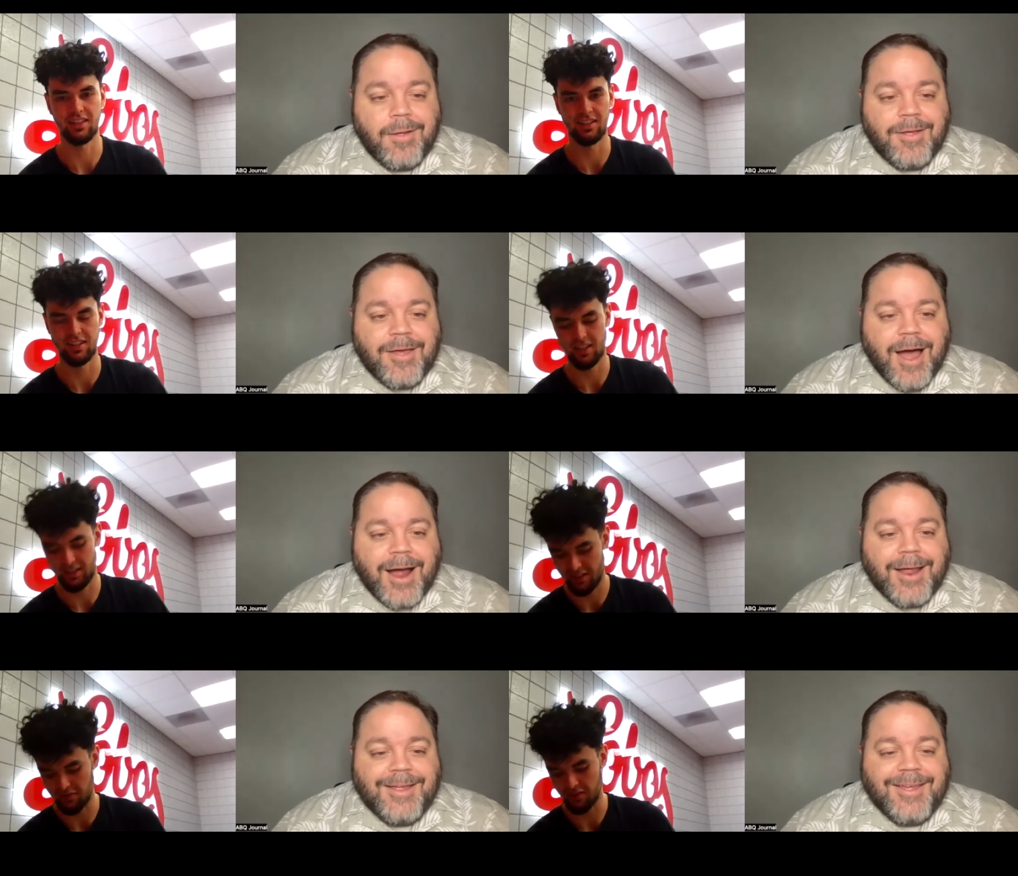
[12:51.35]
Speaker 1: Yeah,
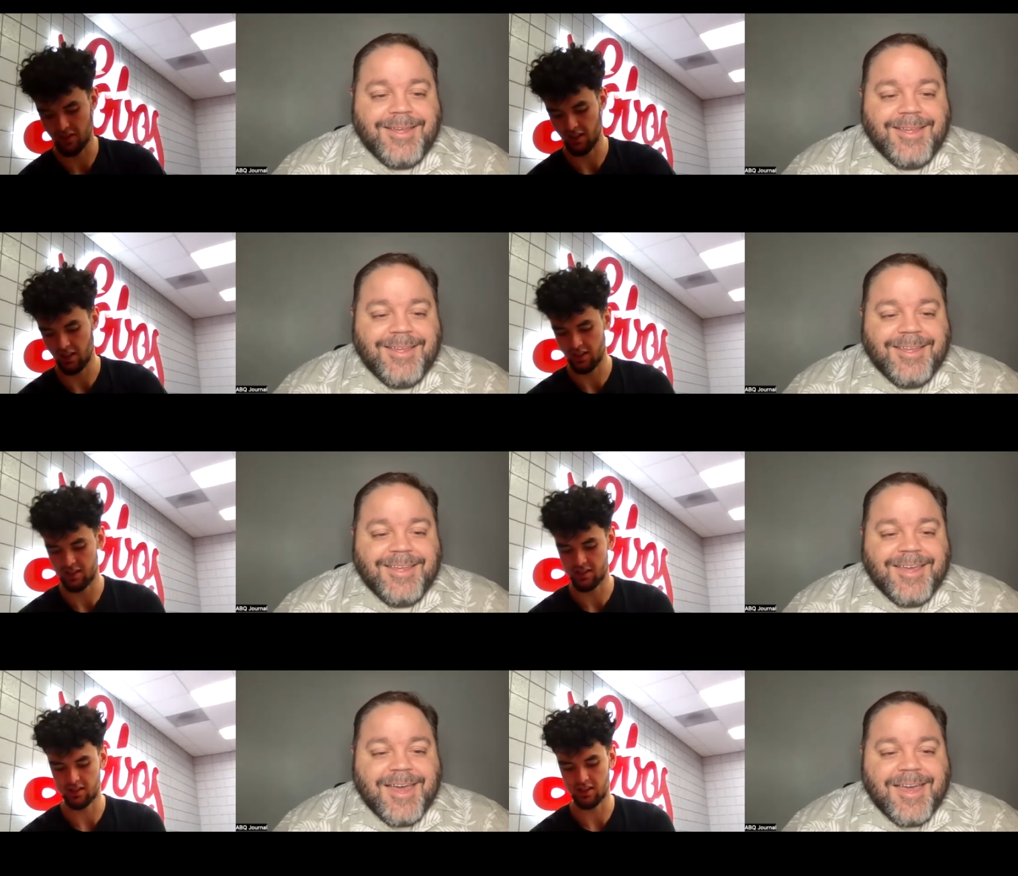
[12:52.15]
definitely.
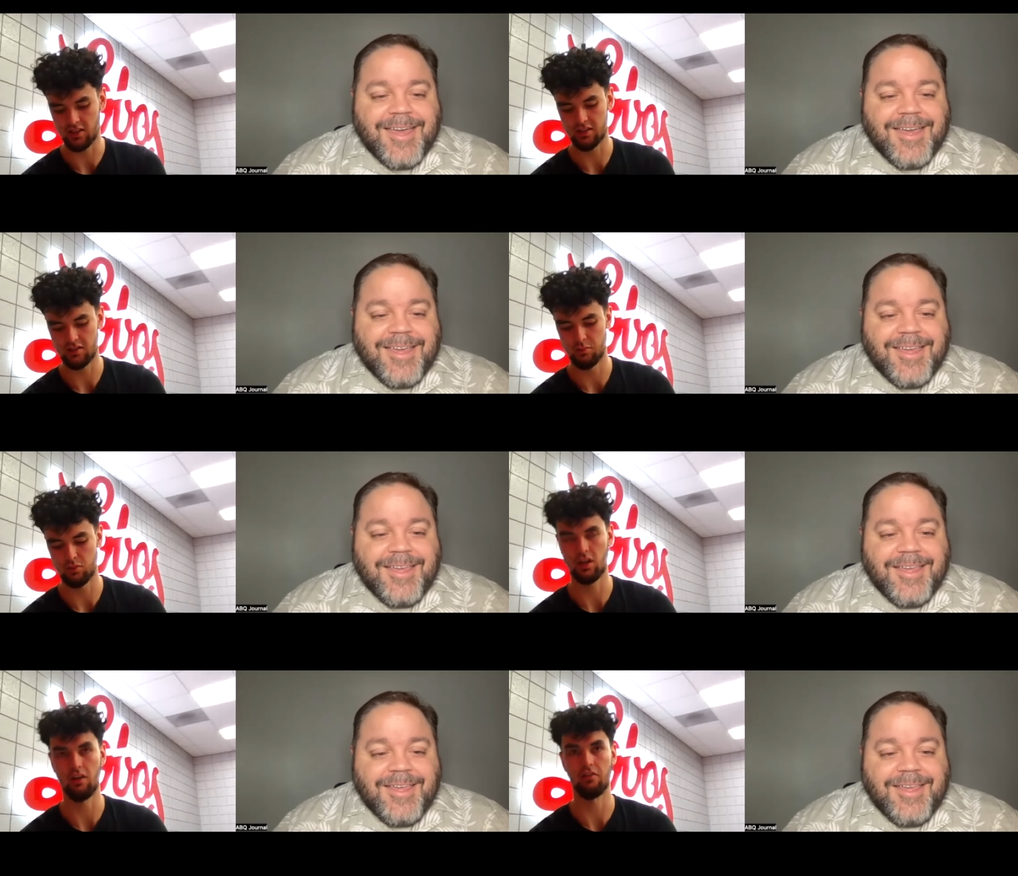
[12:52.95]
It's because
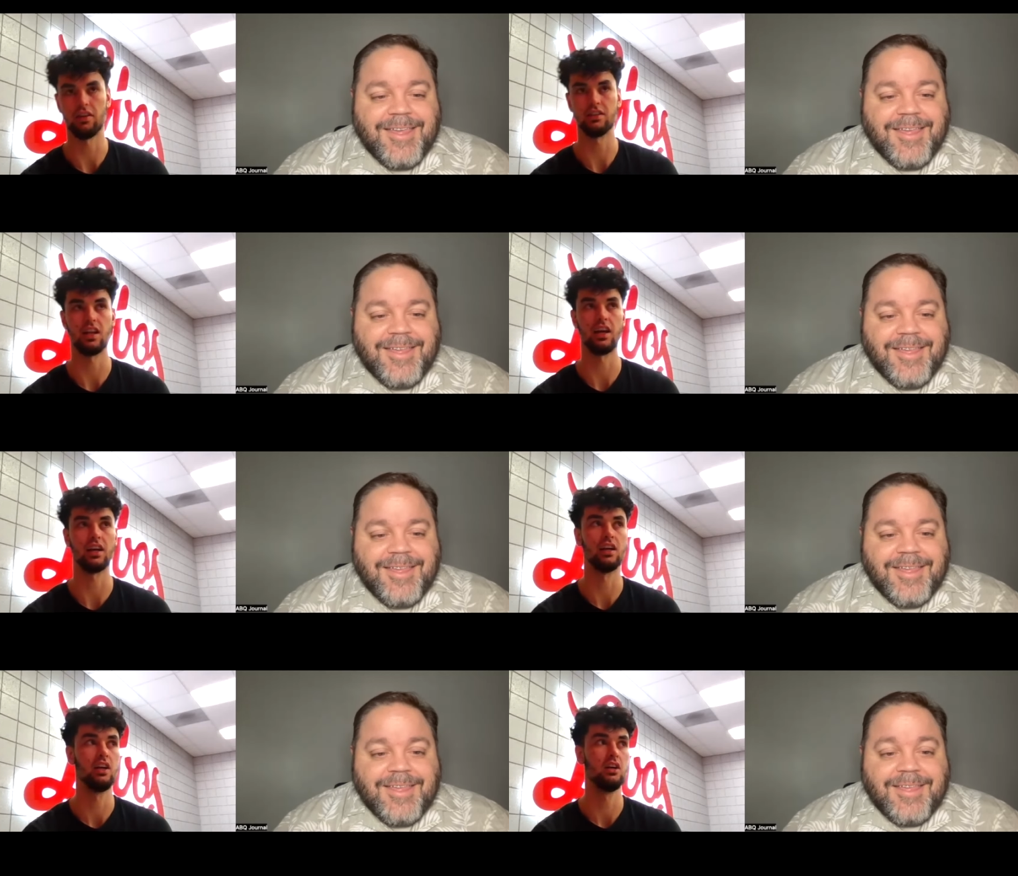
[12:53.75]
Mustafa. It's like
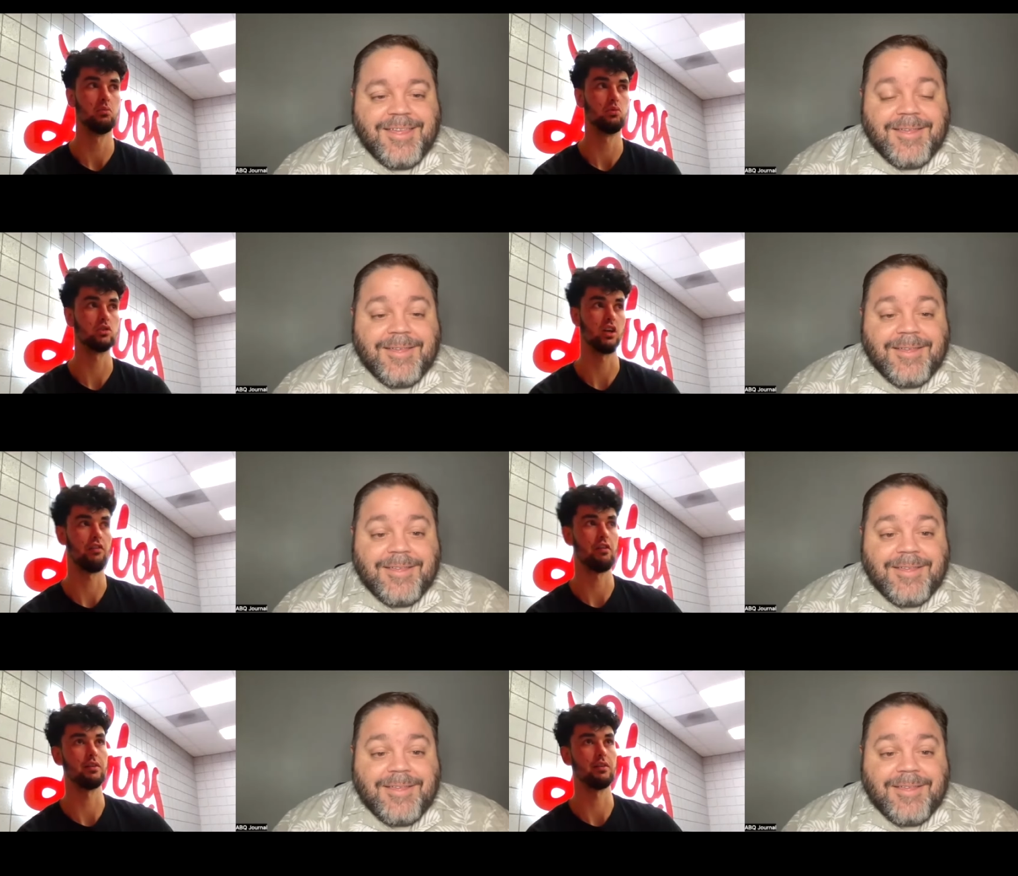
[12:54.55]
Mustafa.